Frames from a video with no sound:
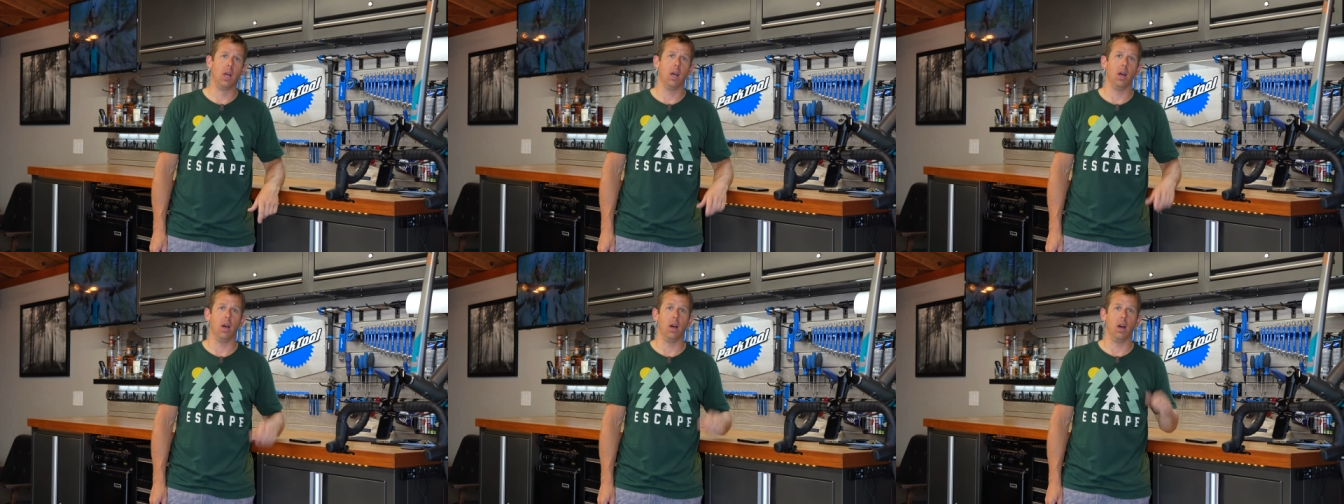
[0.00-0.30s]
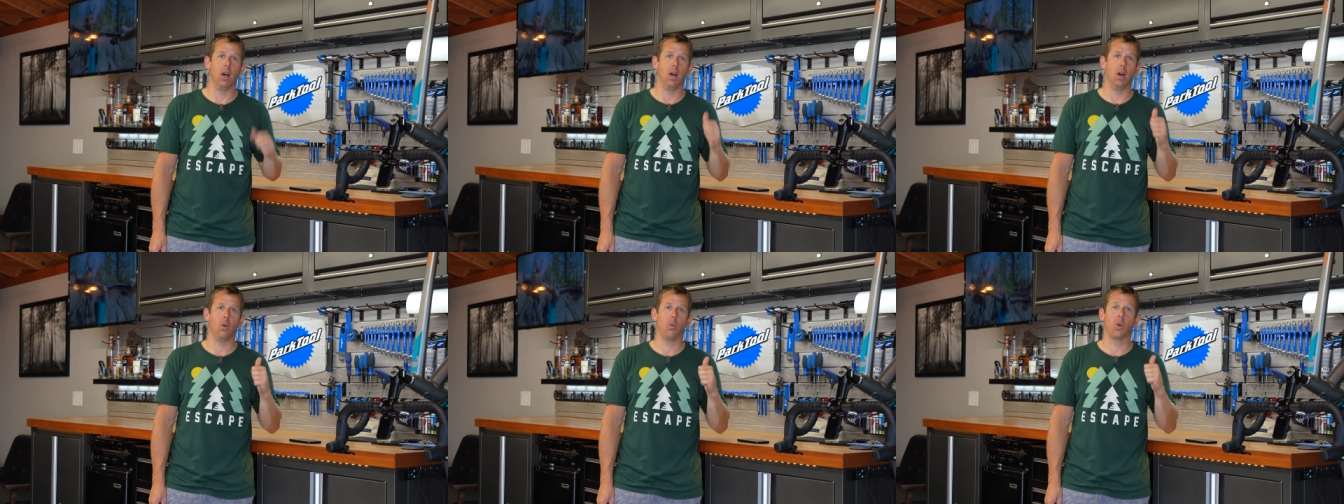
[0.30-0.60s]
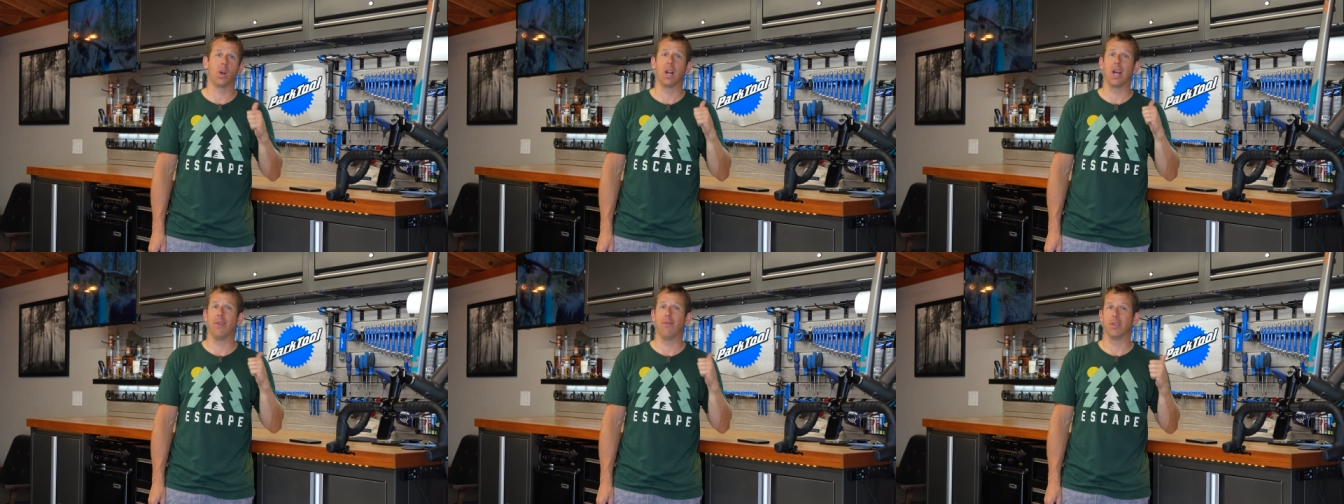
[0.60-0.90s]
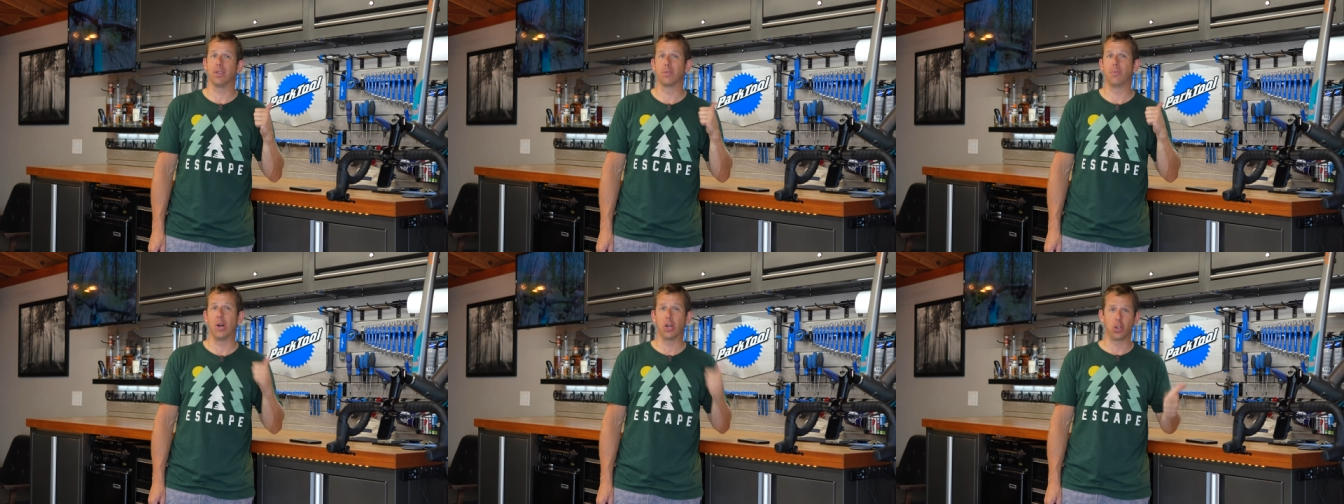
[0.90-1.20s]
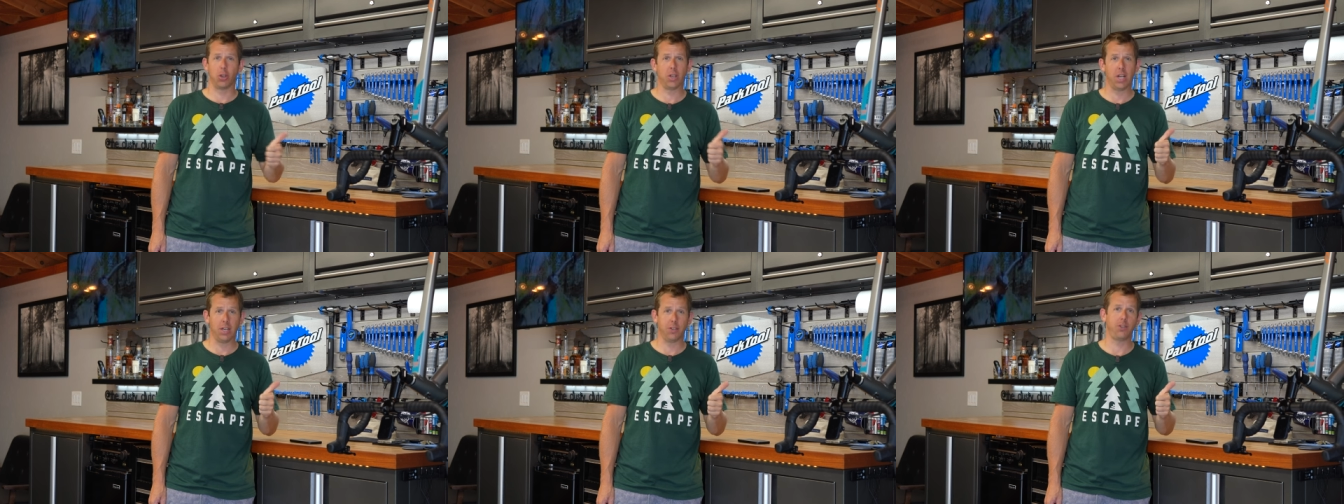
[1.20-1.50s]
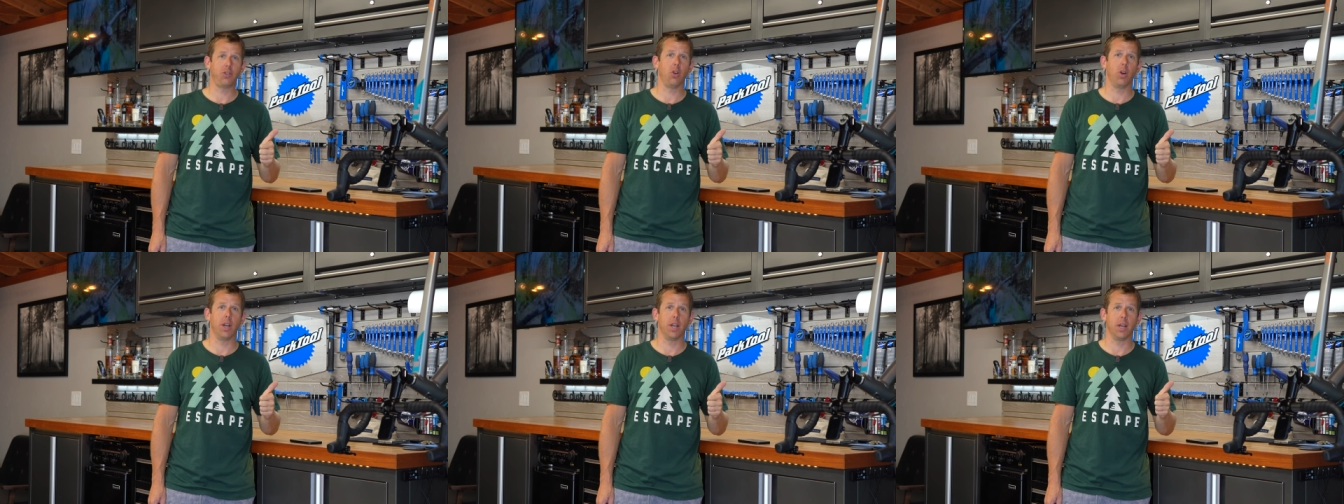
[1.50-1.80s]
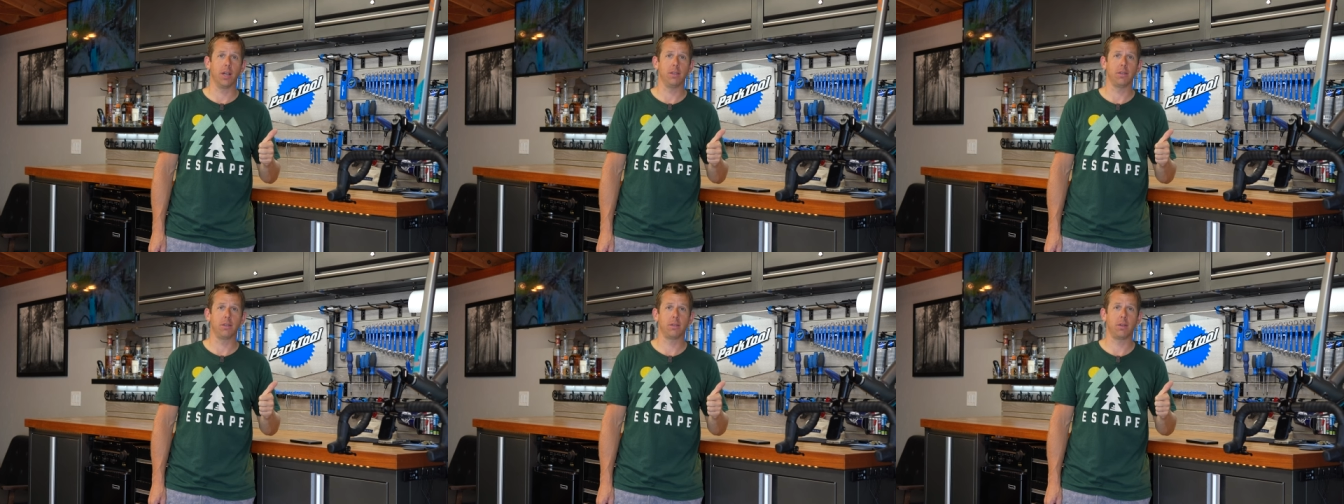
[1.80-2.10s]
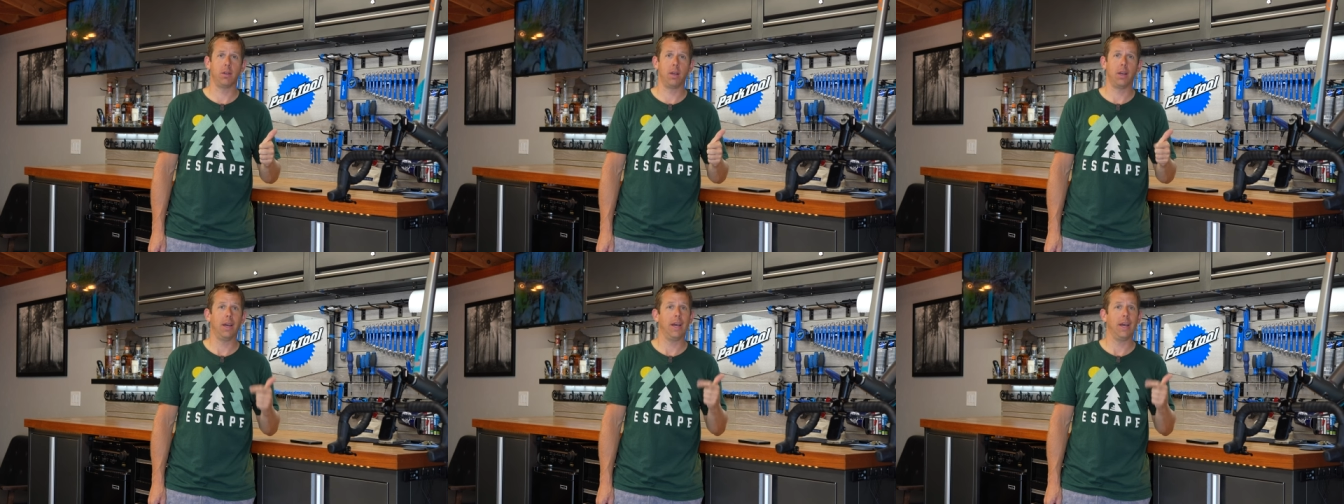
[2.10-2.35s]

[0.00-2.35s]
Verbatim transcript: Uh, we're gonna have a special guest joining us.